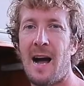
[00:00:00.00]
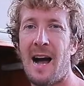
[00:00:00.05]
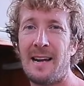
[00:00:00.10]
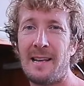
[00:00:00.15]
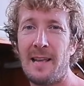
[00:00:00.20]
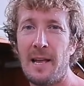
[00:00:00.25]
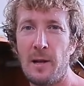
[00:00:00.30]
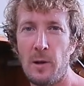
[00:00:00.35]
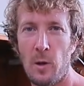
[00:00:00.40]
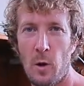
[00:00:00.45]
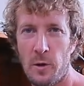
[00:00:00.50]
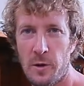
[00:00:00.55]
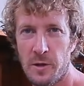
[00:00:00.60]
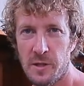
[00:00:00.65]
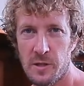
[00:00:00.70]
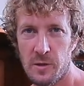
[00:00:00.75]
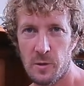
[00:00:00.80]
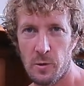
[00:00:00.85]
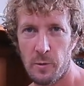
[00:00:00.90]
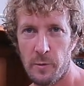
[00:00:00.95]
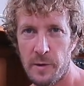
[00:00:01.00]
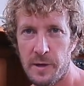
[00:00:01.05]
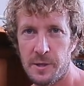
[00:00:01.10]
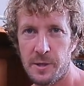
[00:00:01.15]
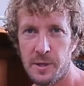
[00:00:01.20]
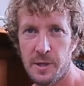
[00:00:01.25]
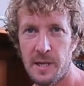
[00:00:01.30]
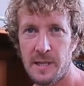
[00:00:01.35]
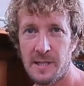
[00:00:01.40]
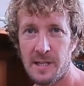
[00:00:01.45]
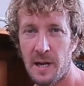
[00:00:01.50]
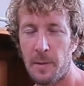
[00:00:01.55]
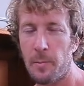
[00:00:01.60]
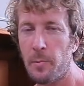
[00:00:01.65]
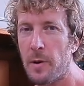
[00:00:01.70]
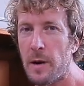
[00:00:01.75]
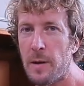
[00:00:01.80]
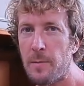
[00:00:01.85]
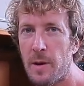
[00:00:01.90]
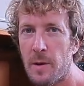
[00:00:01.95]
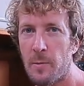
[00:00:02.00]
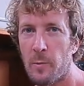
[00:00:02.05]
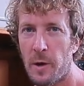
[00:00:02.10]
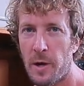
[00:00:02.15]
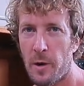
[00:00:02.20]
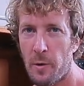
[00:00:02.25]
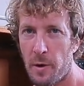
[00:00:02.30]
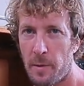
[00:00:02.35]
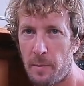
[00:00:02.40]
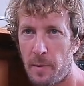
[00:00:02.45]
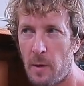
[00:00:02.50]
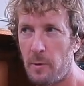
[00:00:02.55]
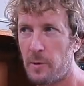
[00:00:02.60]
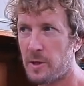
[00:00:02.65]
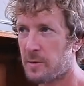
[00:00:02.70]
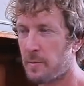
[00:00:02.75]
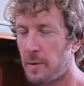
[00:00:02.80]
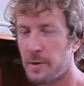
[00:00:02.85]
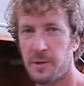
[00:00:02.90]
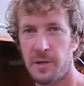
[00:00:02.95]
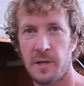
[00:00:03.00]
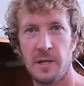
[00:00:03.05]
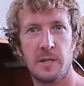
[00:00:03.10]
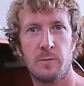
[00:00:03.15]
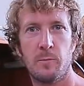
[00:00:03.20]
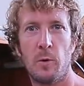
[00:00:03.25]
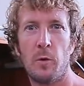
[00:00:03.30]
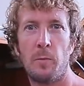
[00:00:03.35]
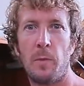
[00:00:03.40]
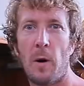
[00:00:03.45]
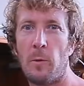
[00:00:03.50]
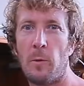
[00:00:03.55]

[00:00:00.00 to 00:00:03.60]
Hanging locker storage is at a premium when you're on a boat, especially a small